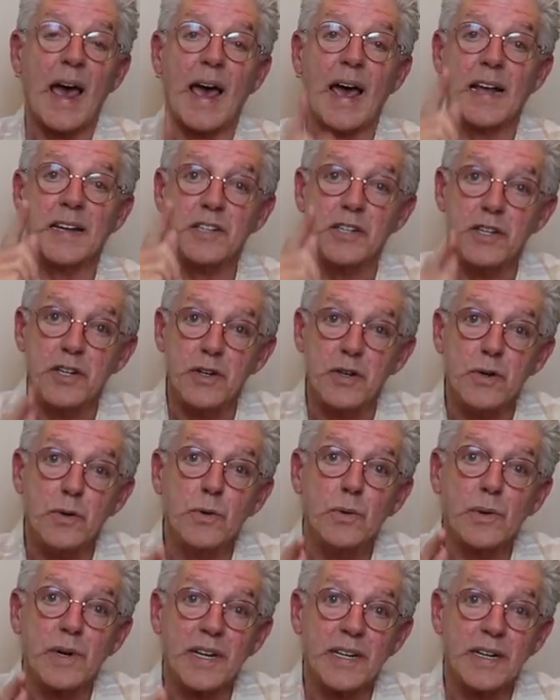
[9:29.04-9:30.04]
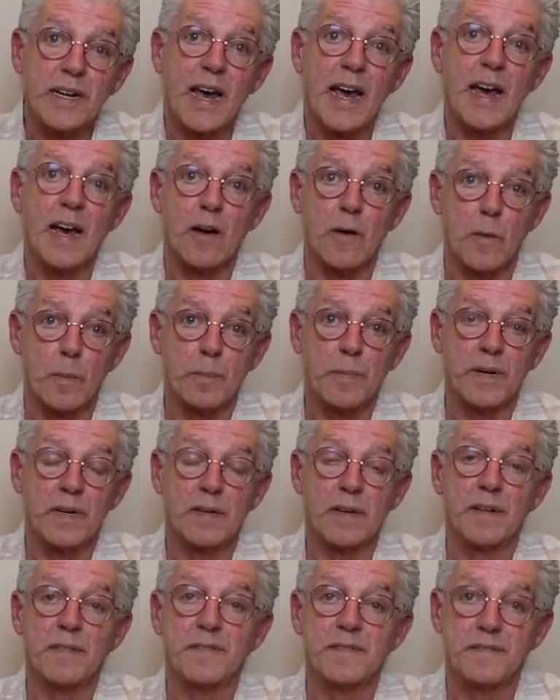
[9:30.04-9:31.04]
and you can help
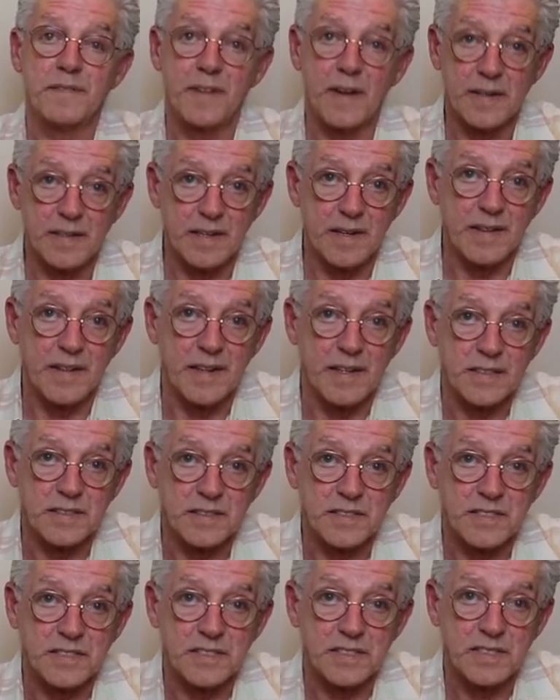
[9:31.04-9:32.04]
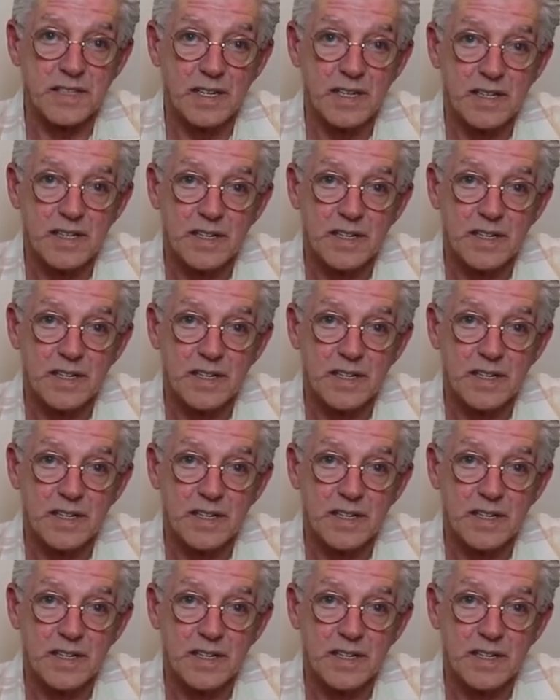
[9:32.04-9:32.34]
fund this.